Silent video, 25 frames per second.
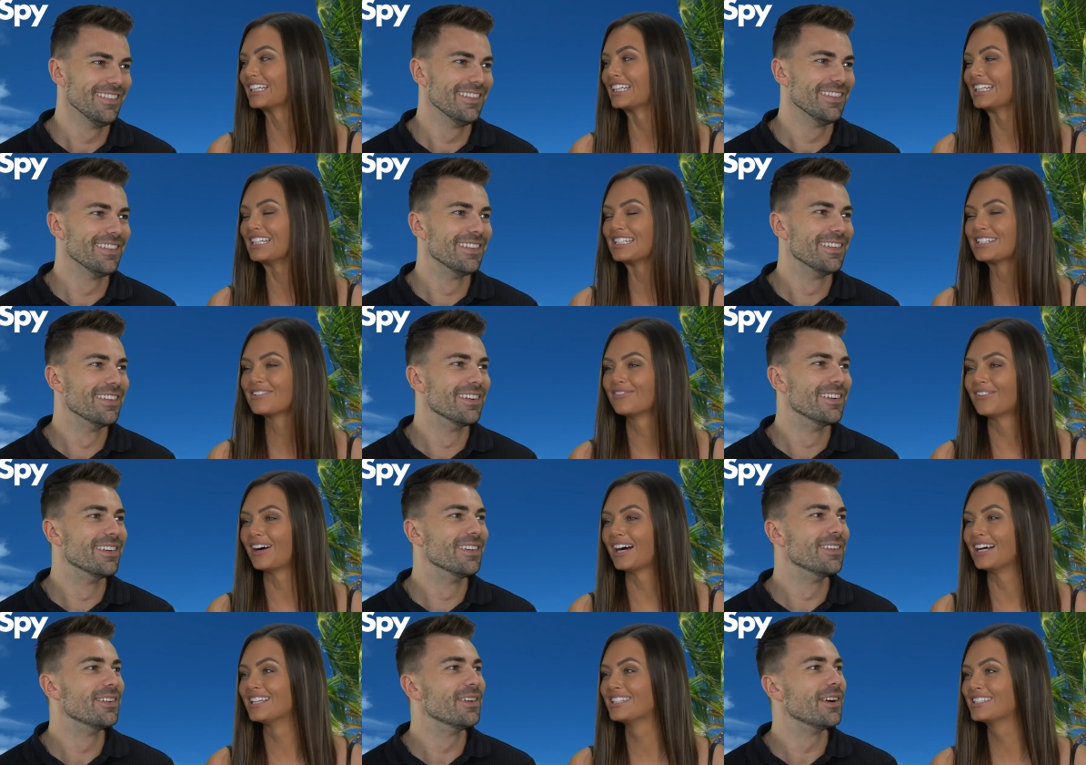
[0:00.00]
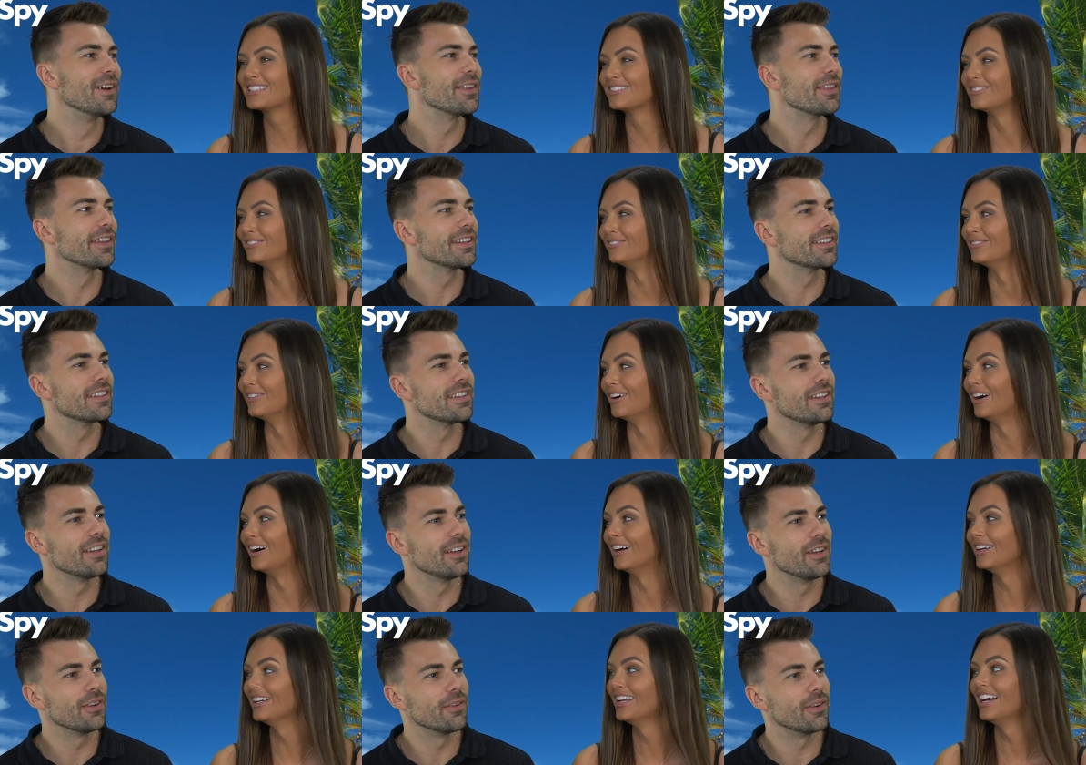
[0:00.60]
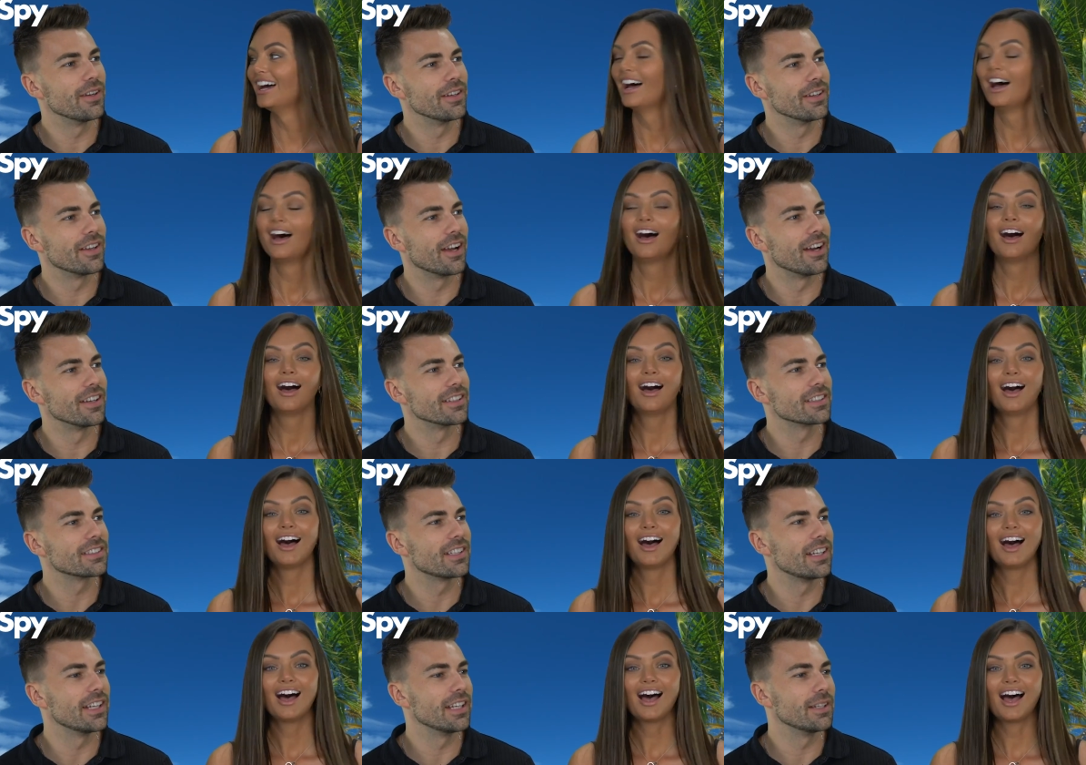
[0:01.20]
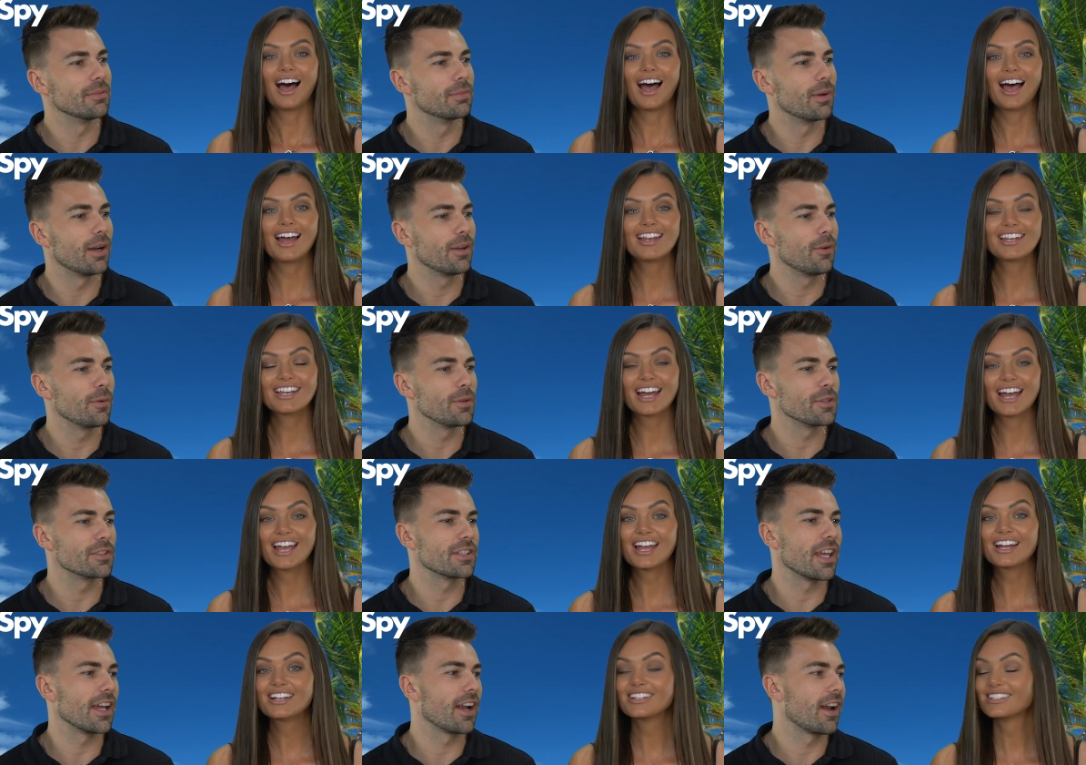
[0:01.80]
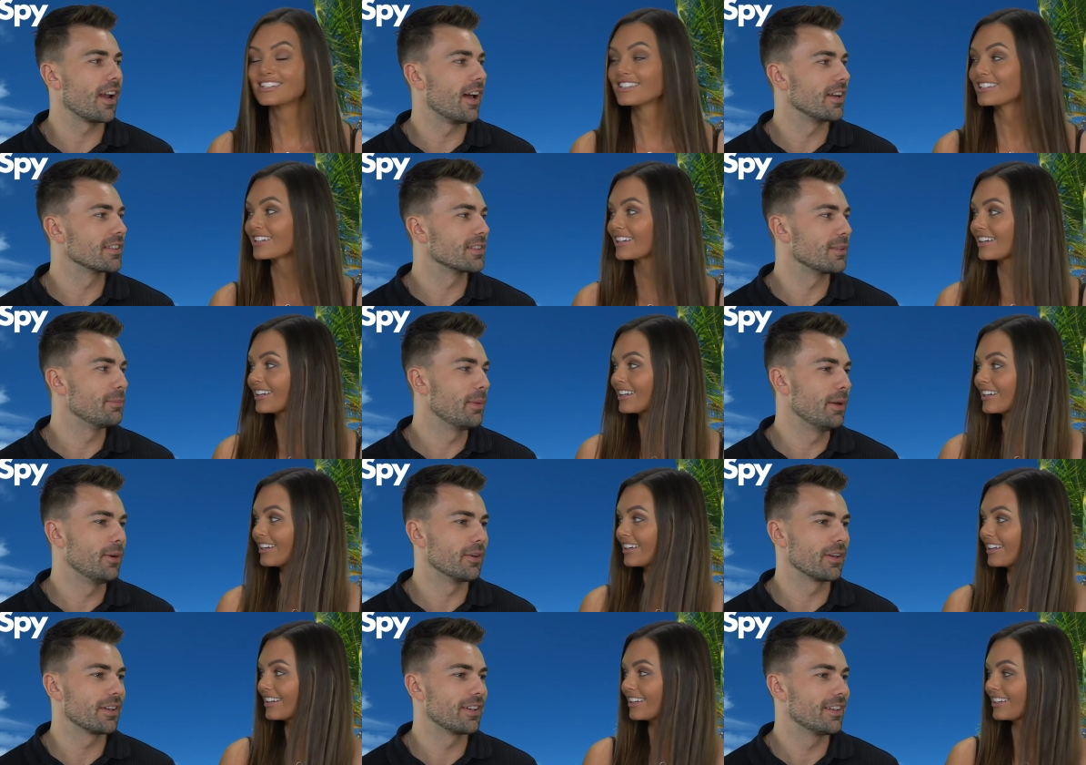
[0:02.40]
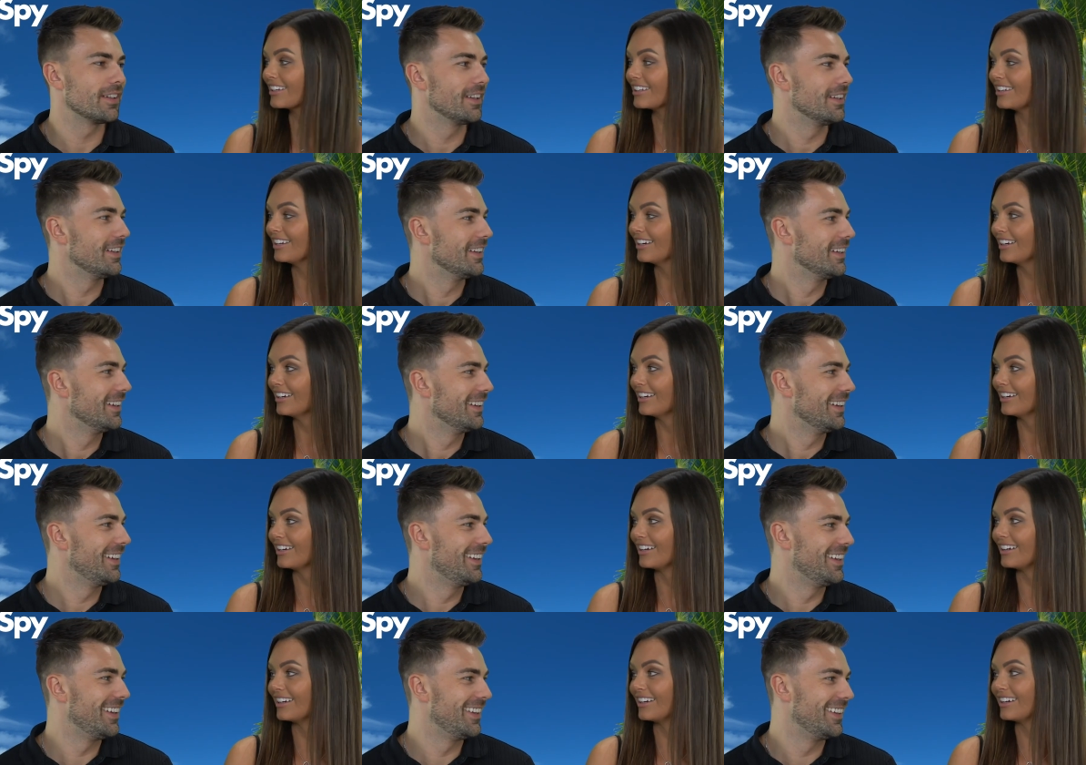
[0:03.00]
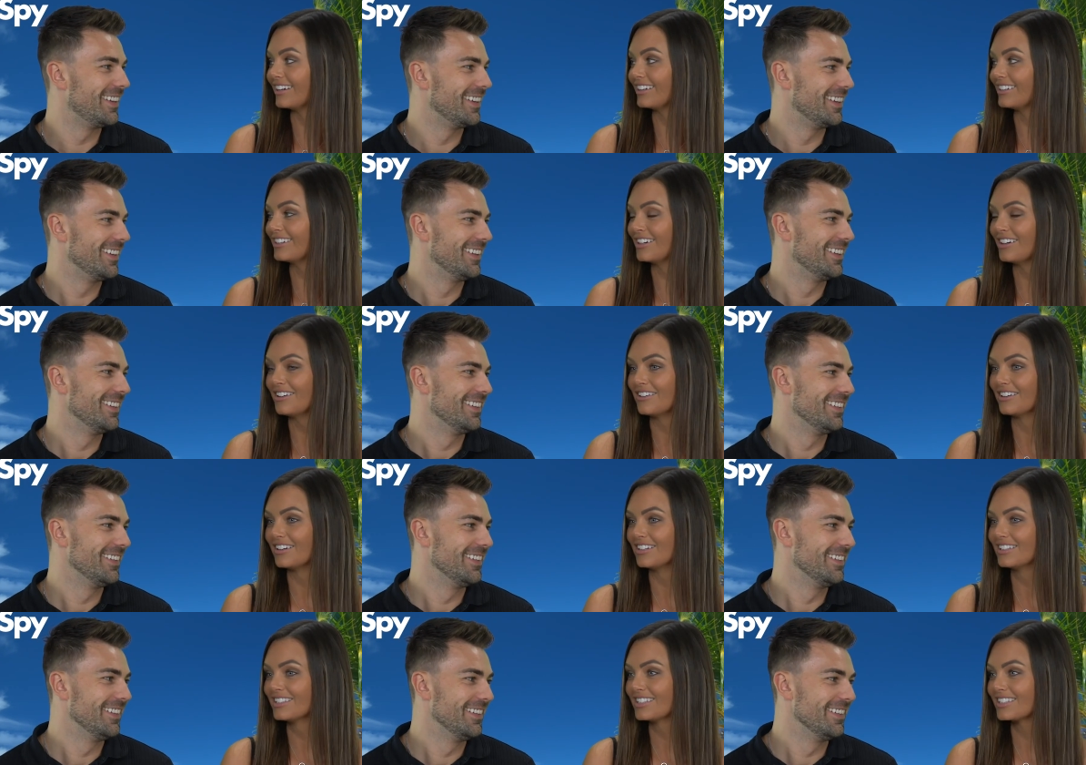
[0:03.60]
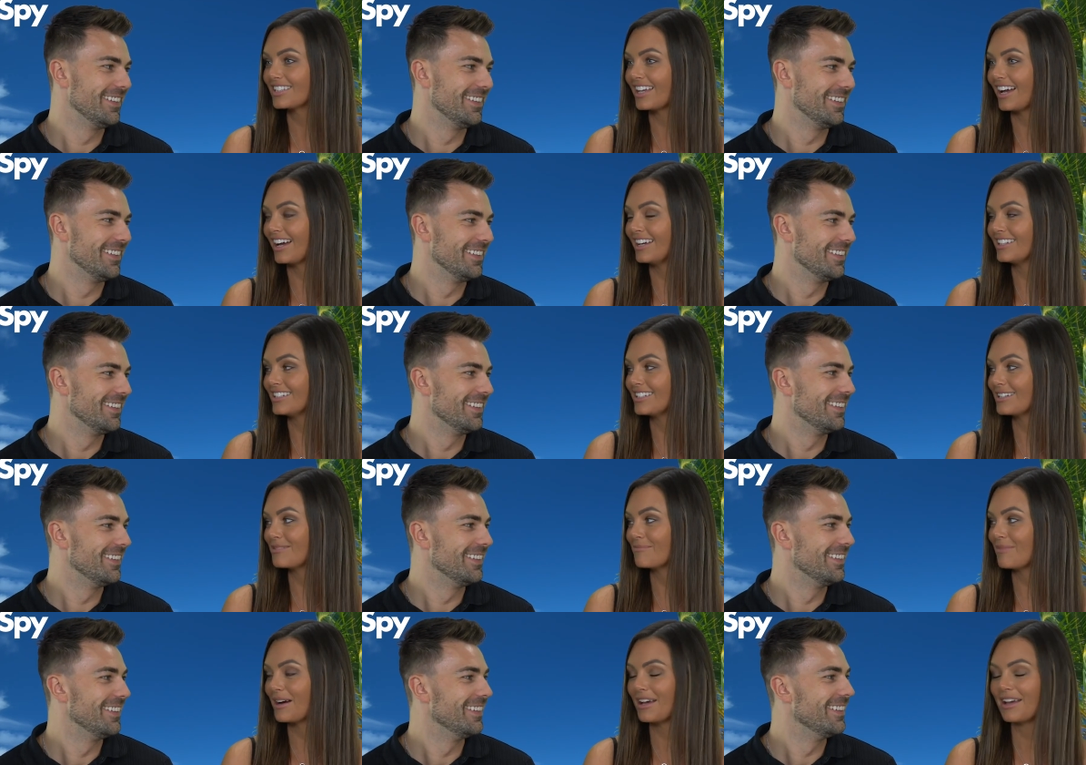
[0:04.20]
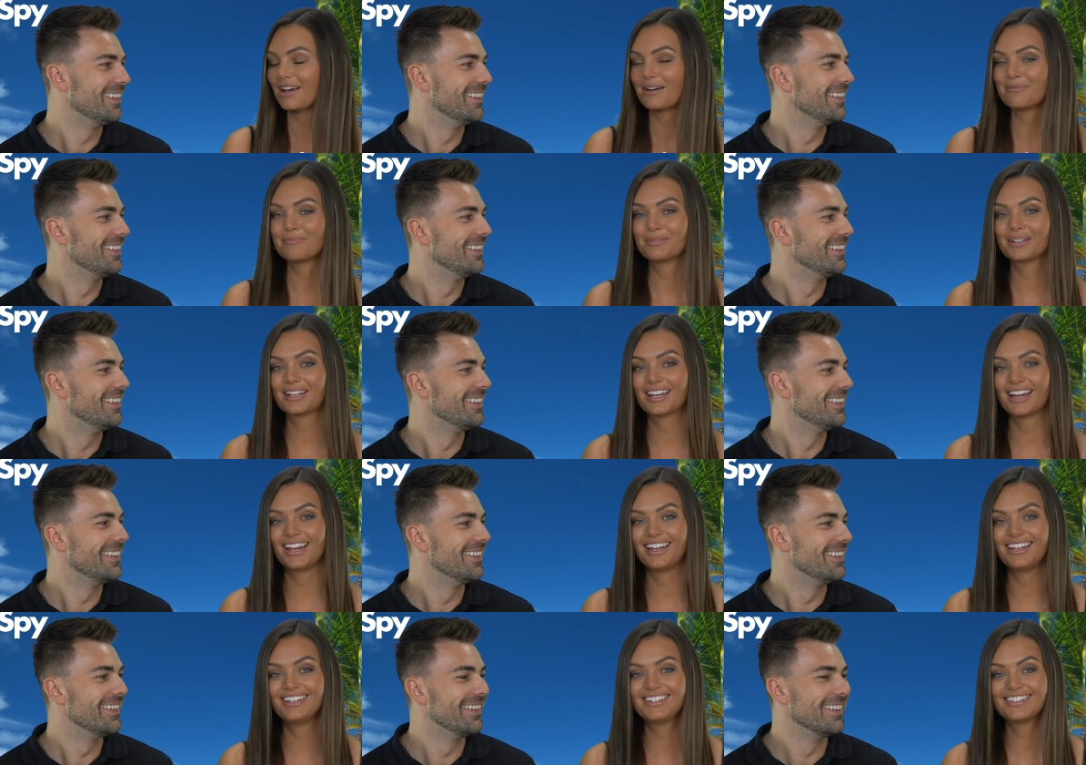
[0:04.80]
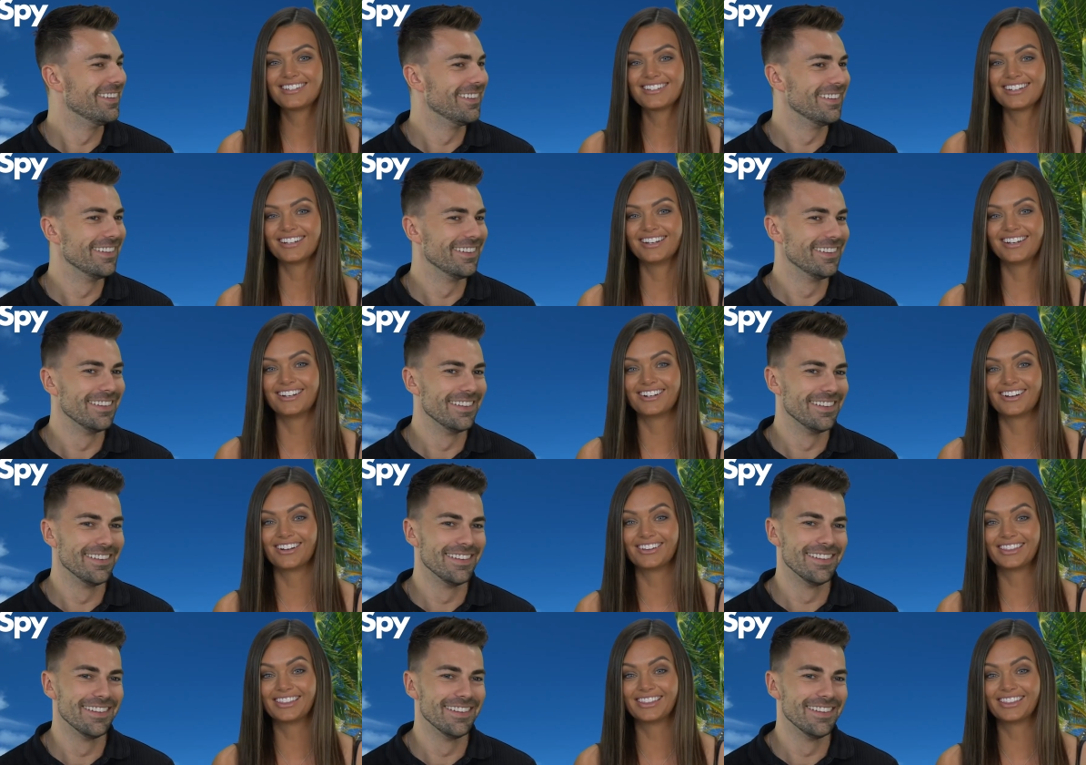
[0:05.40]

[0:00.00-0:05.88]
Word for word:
Speaker 1: I need to find what someone. What thing to do when
Speaker 2: you can't sleep? I and always I, get a glass of milk.
Speaker 1: Yeah, no, I sat and did my application